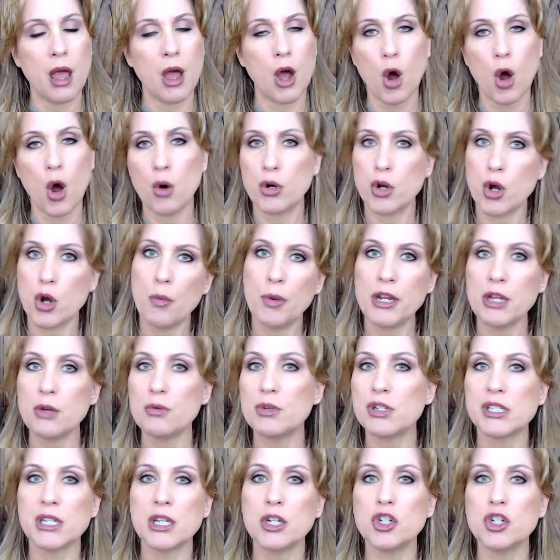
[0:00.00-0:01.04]
Oh, nobody
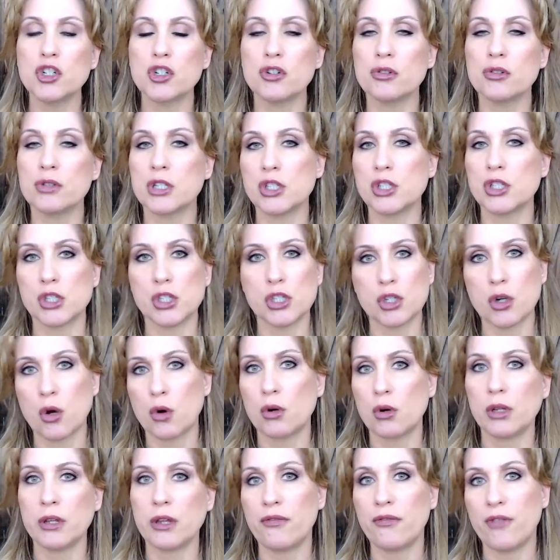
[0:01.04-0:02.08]
was injured. This is
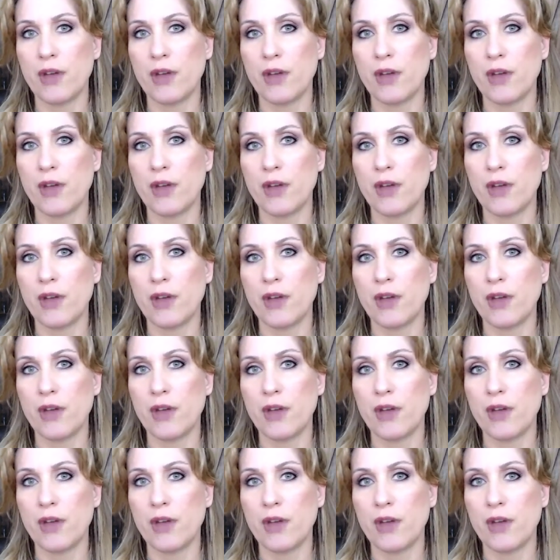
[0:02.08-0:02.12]
totally